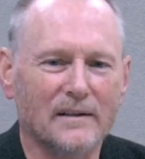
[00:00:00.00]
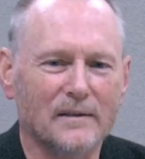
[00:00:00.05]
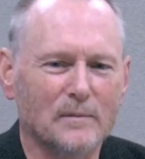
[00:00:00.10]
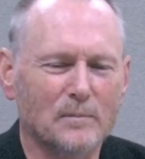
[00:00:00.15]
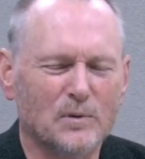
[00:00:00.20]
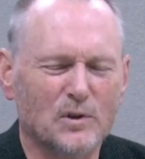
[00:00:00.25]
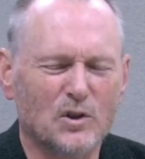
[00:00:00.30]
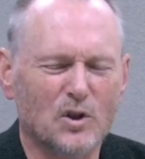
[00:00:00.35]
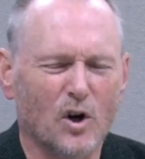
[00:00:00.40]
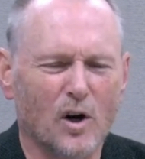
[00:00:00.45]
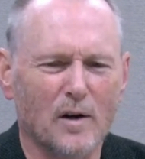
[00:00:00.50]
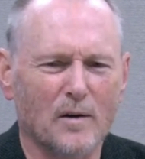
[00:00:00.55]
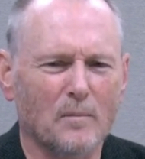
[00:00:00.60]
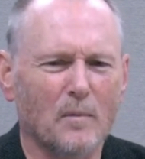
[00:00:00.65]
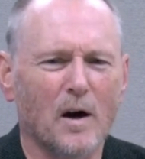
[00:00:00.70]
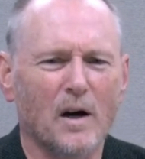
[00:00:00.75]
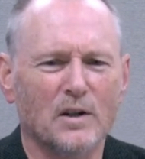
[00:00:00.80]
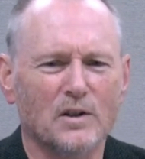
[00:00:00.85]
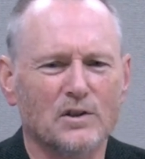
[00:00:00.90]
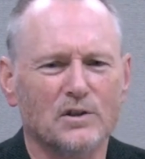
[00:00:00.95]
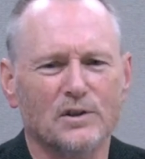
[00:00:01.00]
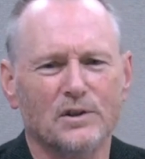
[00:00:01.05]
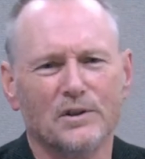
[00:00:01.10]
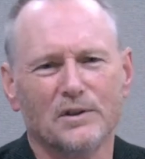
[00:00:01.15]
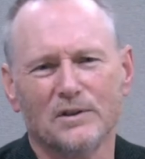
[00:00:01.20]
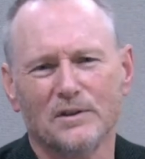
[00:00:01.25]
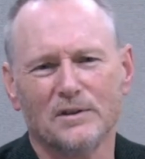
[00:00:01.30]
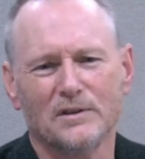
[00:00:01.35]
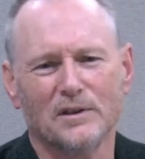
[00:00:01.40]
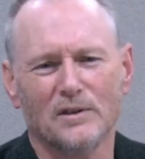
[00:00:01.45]
We'd be drawing
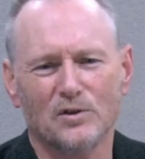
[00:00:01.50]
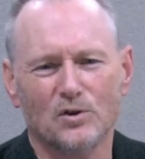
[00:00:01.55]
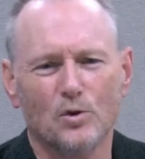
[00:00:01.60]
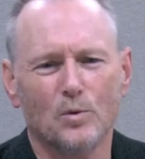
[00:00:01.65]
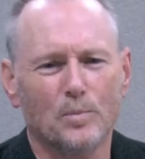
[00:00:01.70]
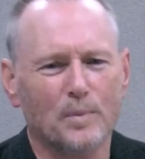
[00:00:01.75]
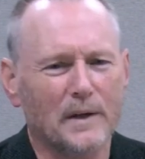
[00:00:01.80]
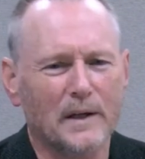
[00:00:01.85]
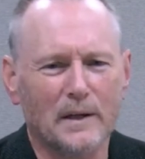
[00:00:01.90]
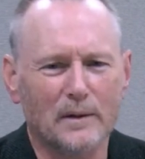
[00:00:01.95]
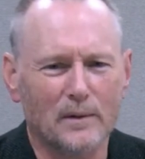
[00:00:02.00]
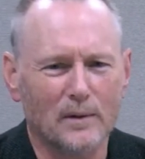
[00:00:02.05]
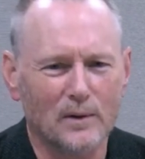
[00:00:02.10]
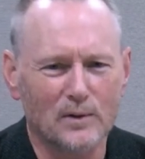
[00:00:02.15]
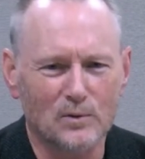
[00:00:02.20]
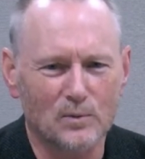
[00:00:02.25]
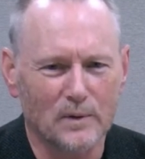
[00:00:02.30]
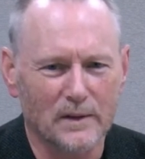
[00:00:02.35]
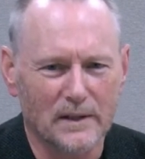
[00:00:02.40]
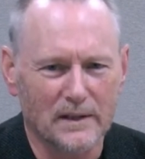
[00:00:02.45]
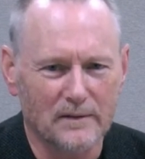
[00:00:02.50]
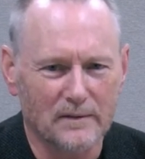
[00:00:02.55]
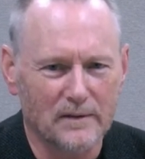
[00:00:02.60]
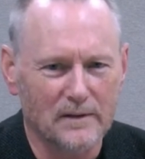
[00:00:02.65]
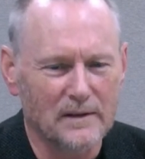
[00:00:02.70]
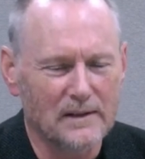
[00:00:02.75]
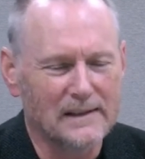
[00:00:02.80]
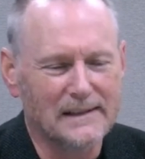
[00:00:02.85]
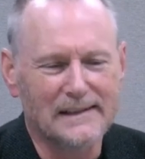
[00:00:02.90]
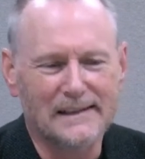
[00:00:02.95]
monsters, you know, superheroes, whatever.